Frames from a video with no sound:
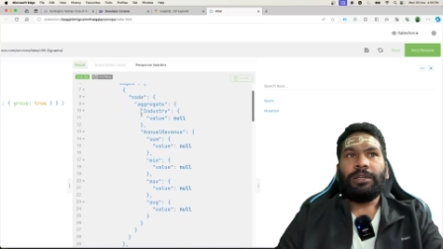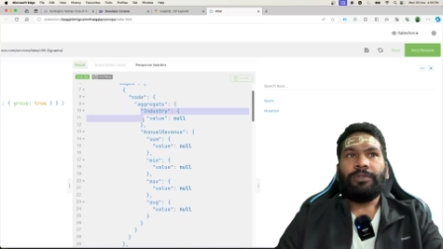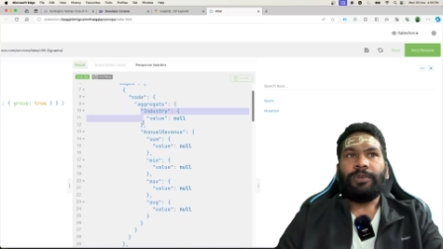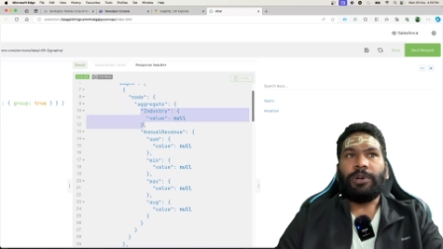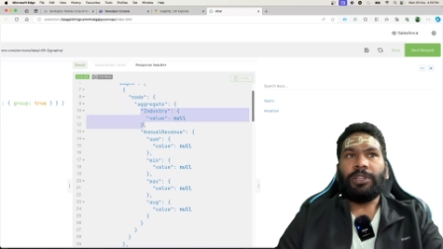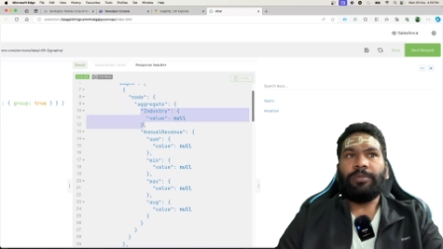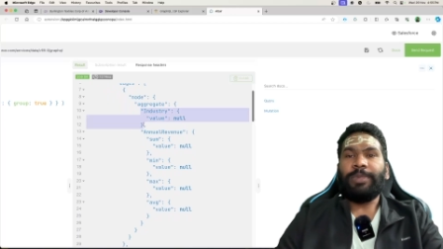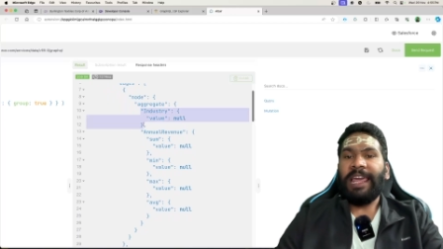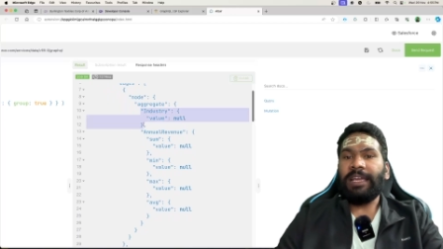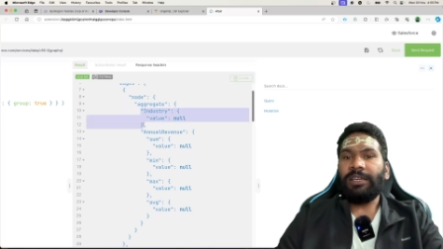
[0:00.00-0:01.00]
for the
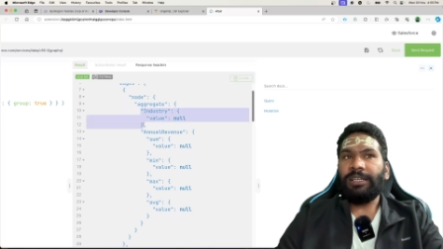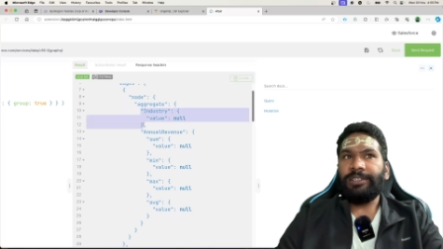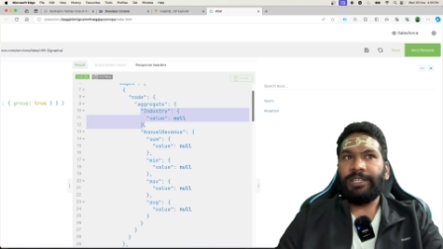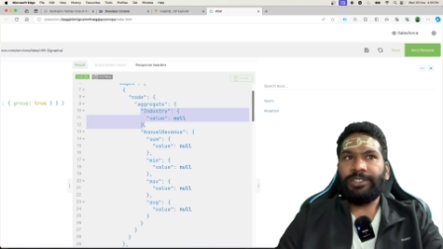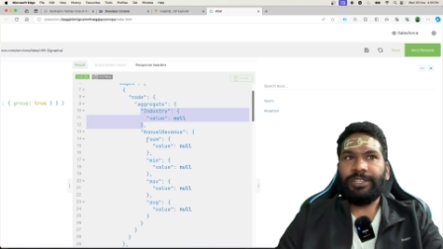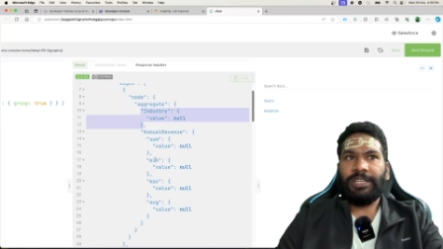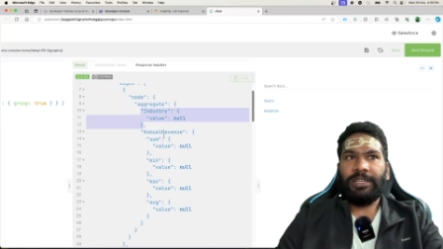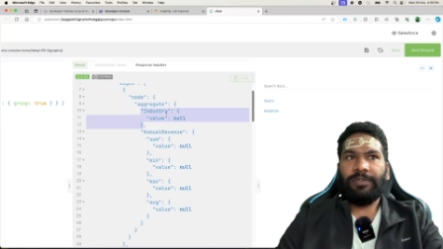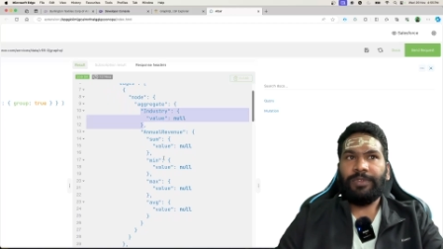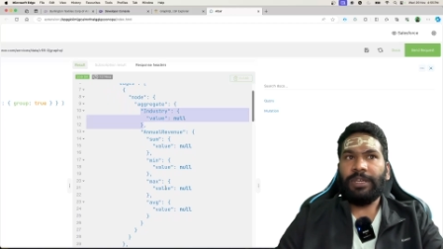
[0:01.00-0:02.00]
blank industry
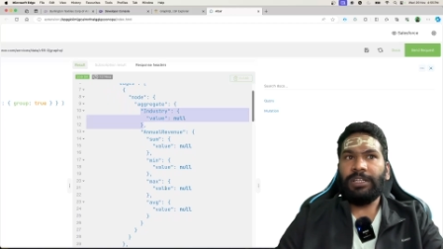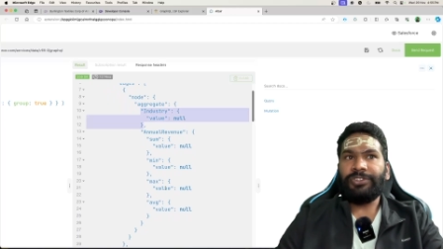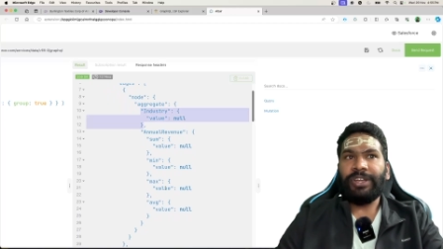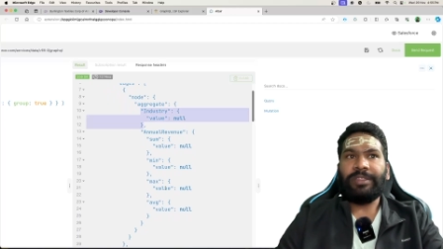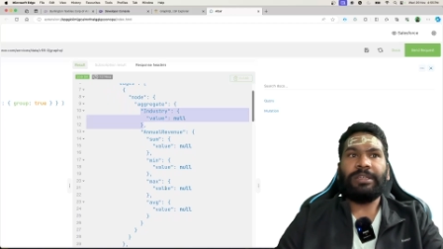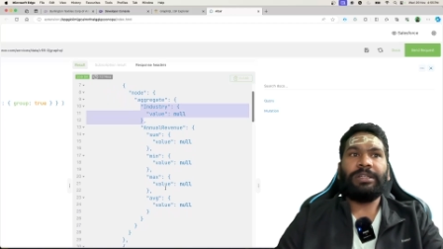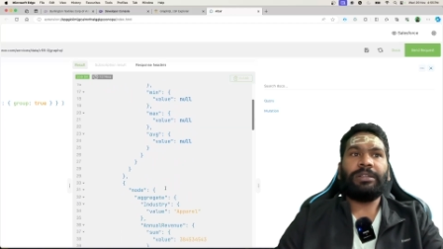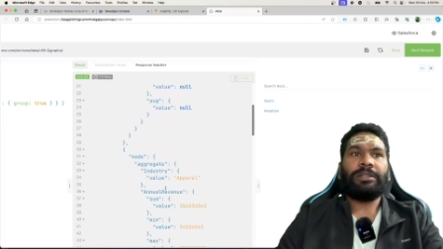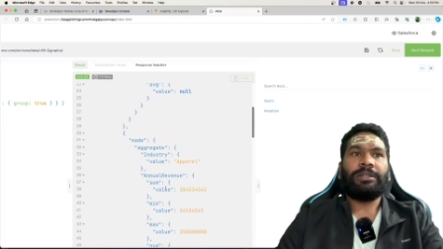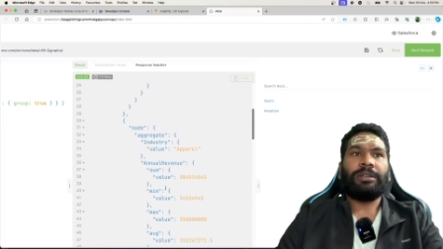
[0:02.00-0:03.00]
there is nothing
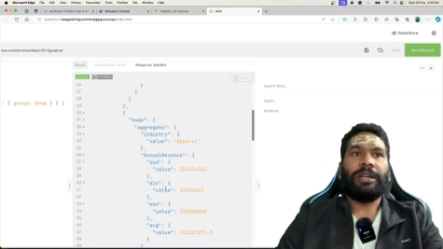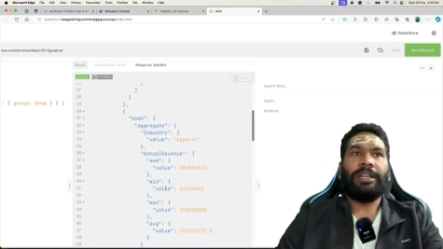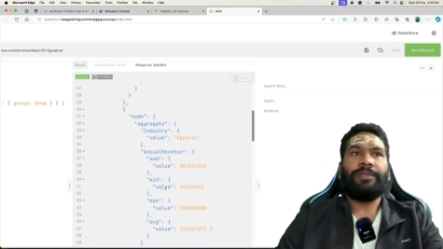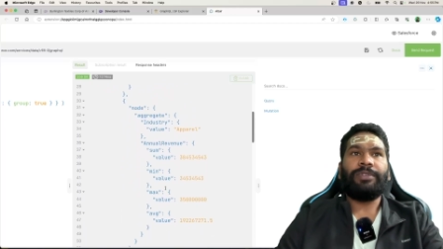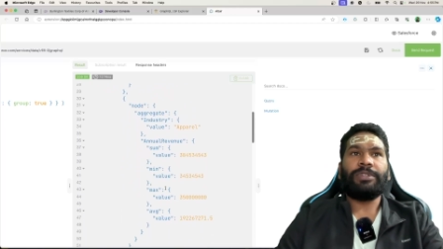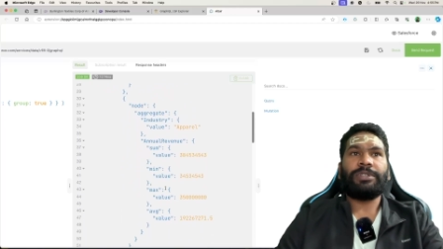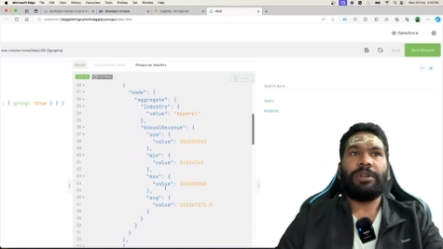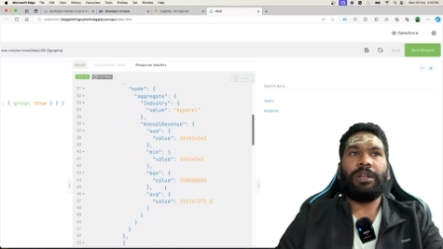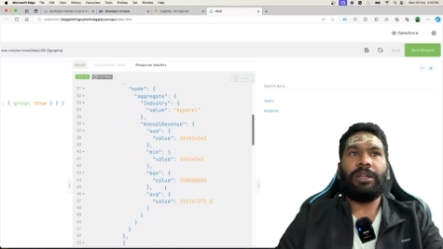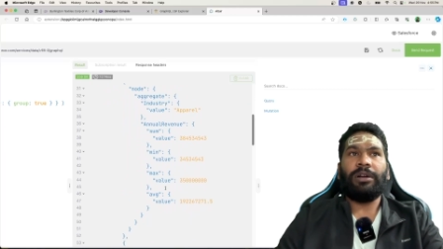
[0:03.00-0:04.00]
and if you
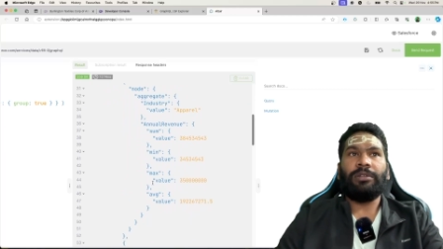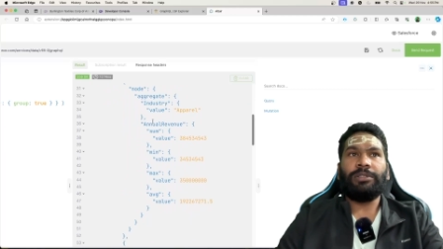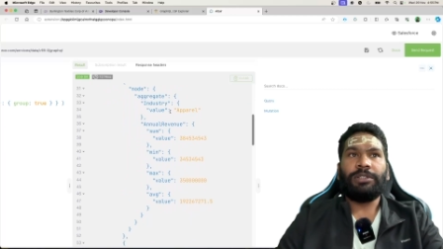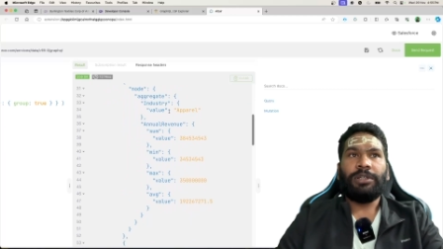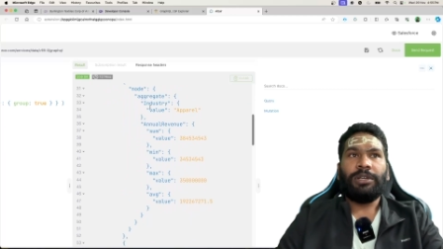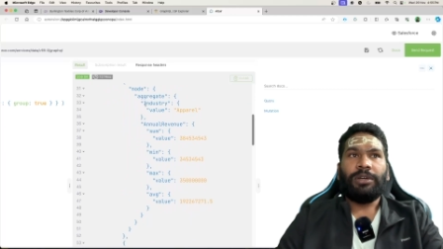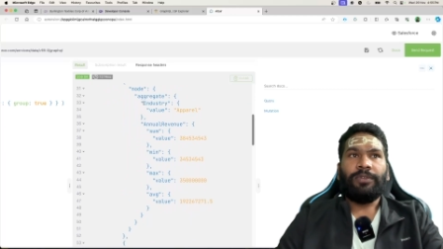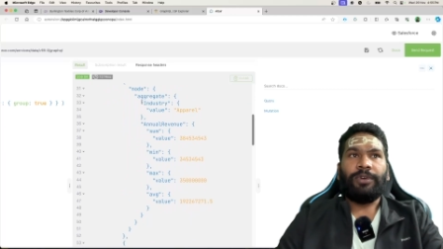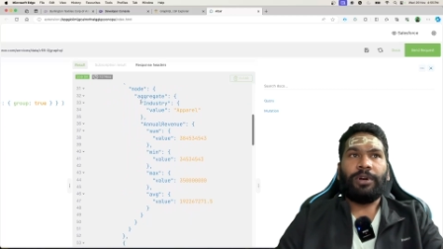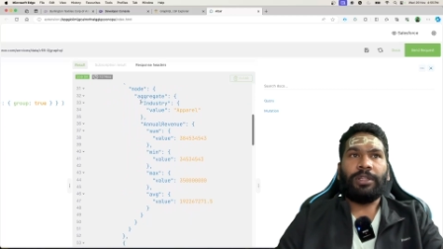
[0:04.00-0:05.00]
scroll down
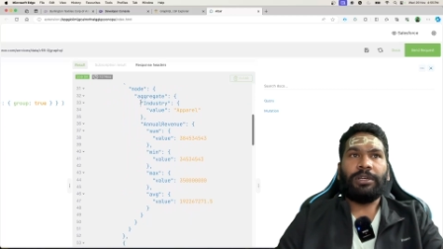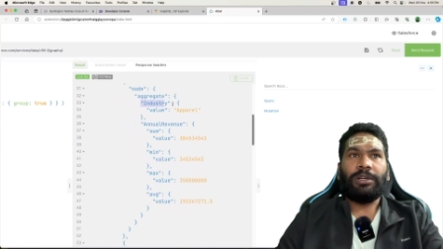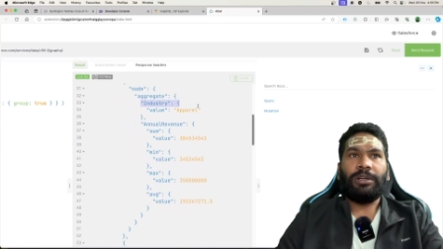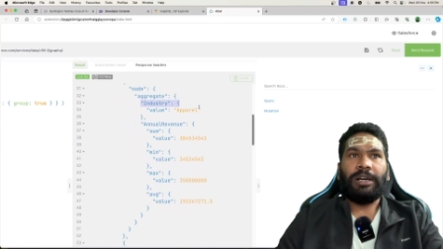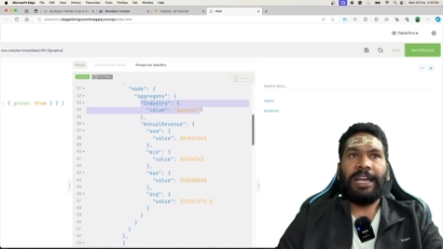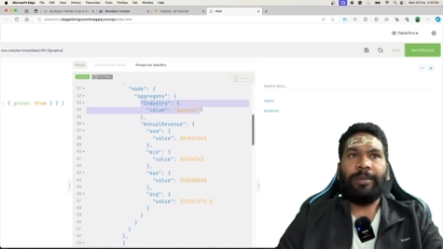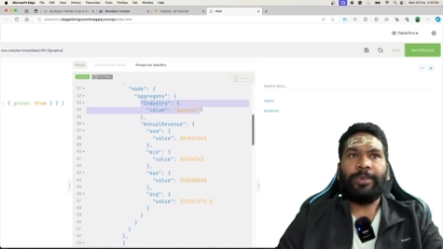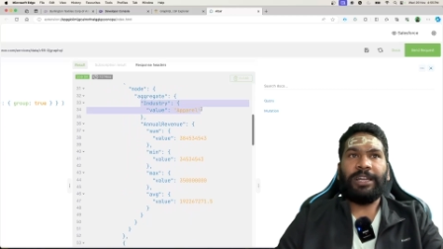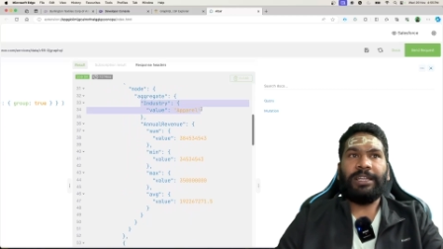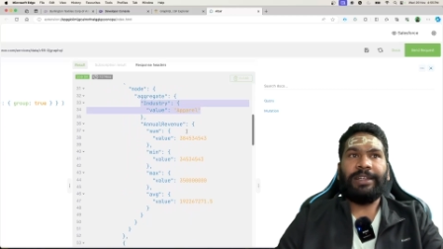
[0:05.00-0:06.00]
for the
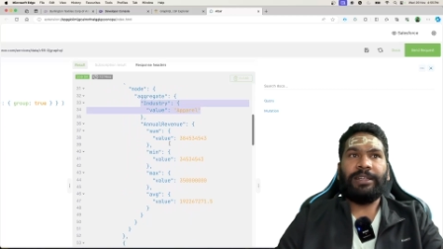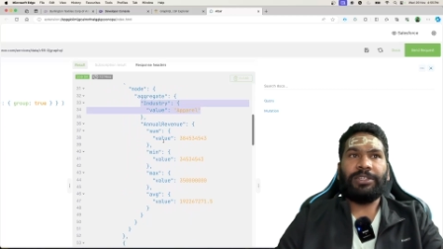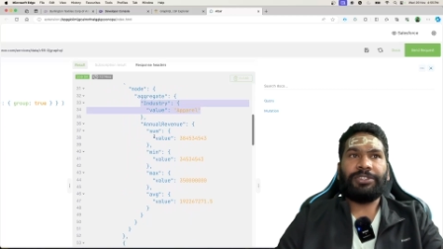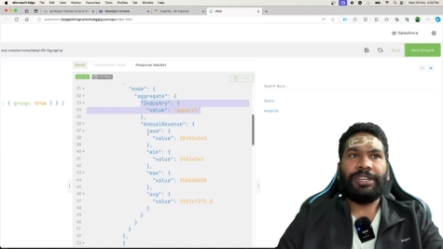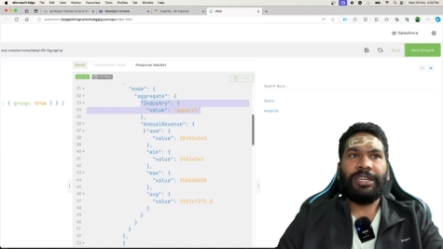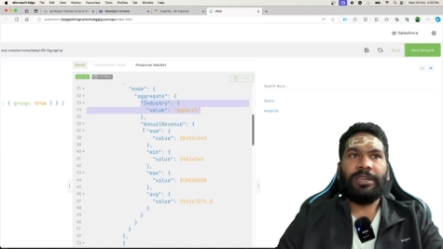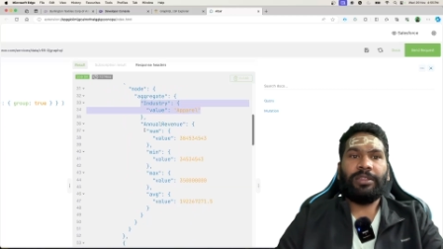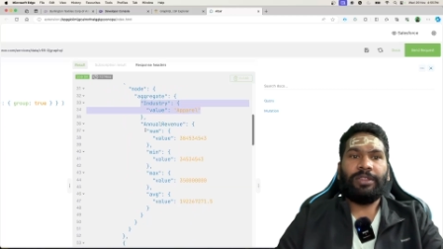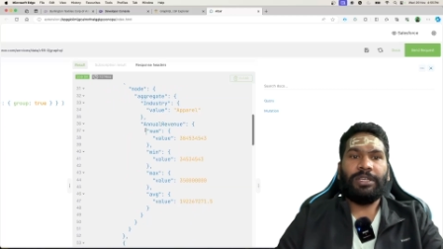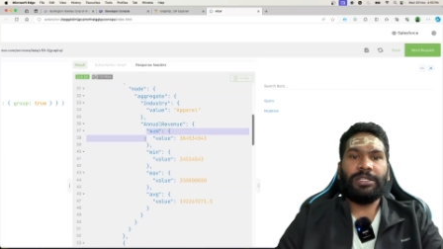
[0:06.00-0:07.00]
April industry
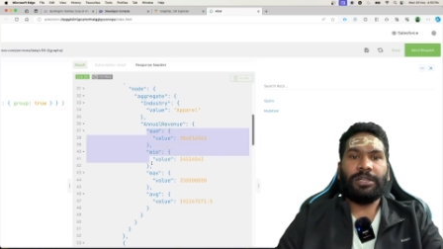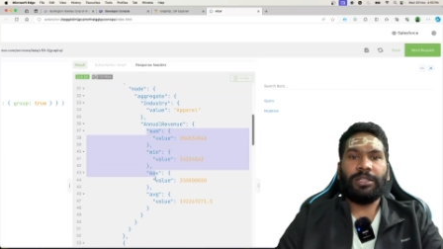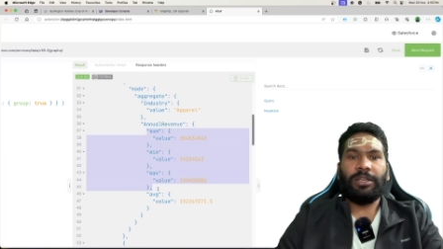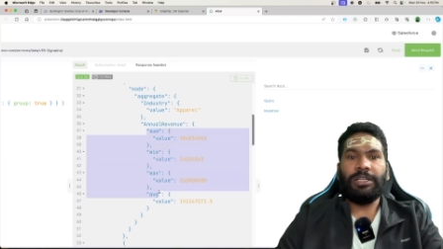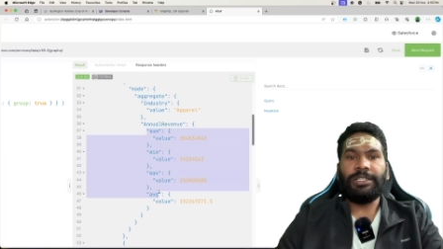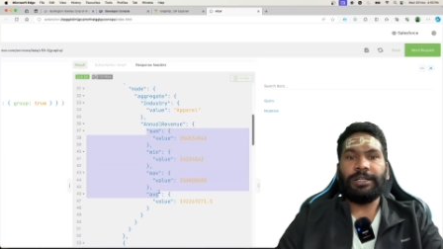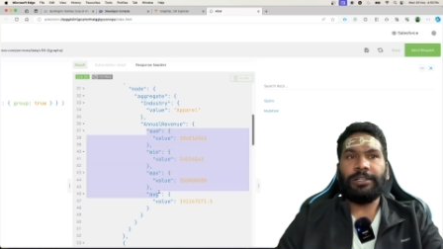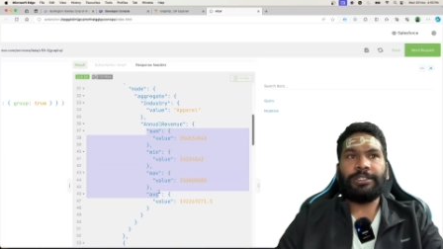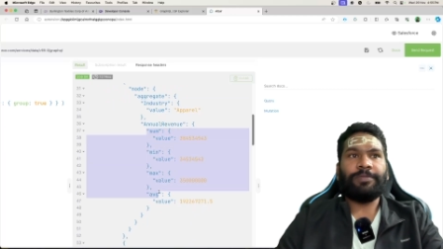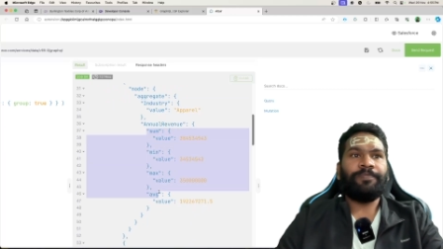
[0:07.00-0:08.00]
these are the
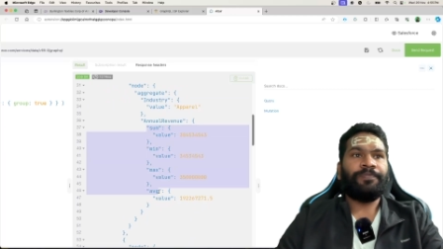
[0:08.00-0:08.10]
results